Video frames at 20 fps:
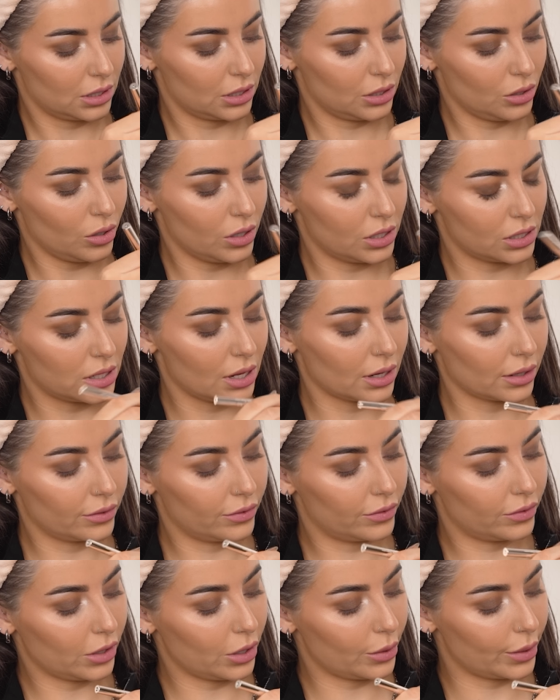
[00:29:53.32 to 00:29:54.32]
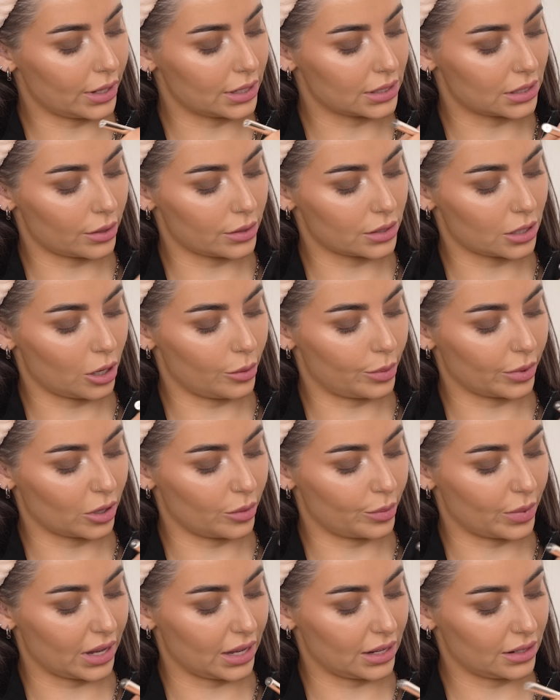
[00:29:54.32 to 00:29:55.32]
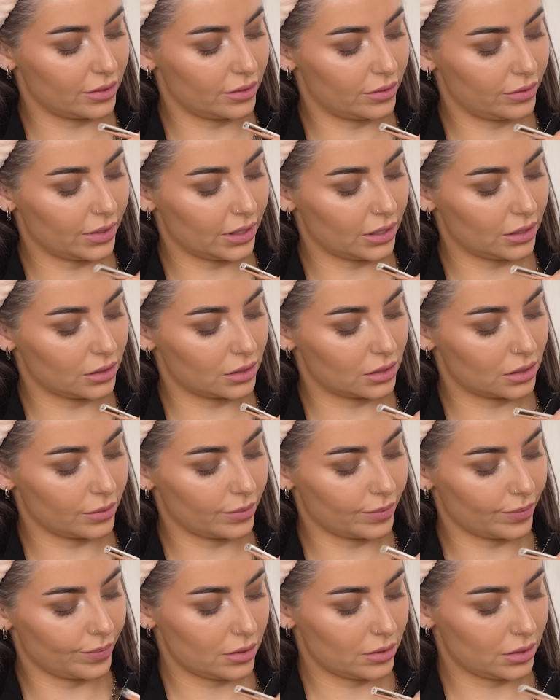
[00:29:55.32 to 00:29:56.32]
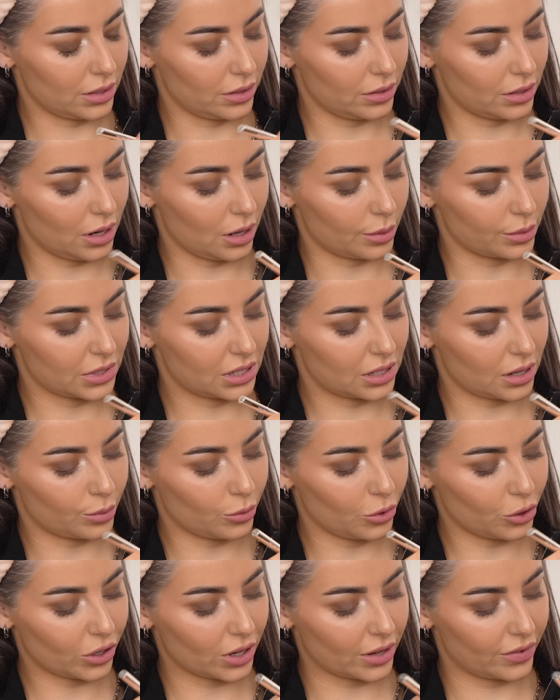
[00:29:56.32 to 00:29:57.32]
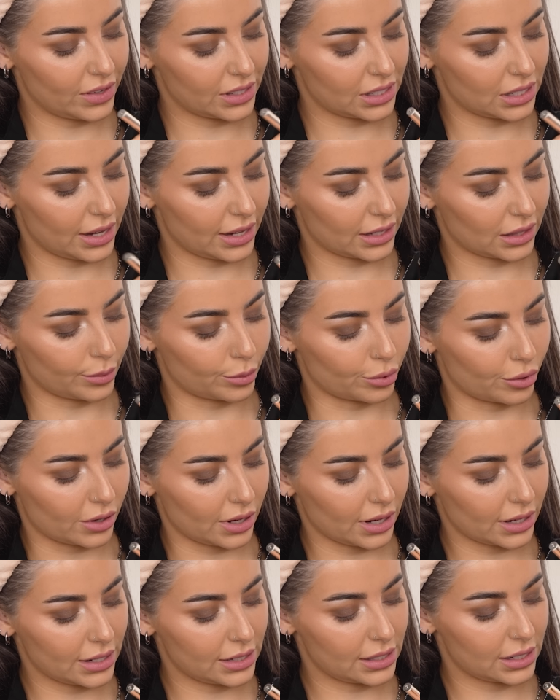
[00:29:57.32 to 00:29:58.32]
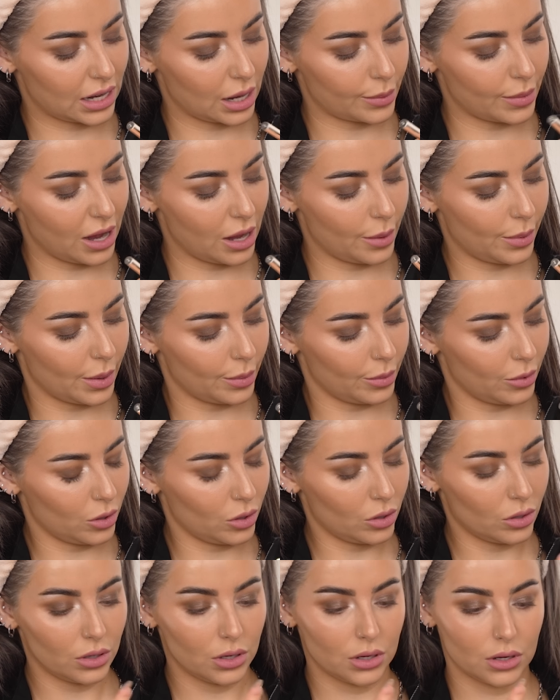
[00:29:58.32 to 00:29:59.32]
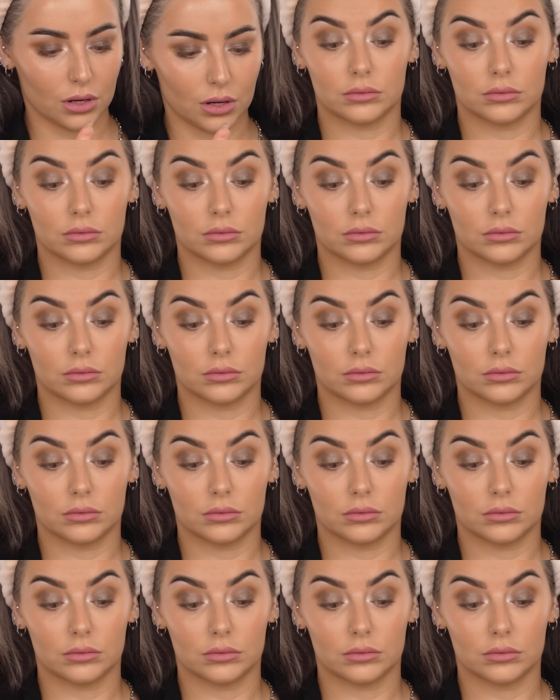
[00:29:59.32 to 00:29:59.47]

Not as like fluid as I was hoping it'd be. It feels, I don't know. I'm just, I'm wondering if it's like the product needs to come out a bit more.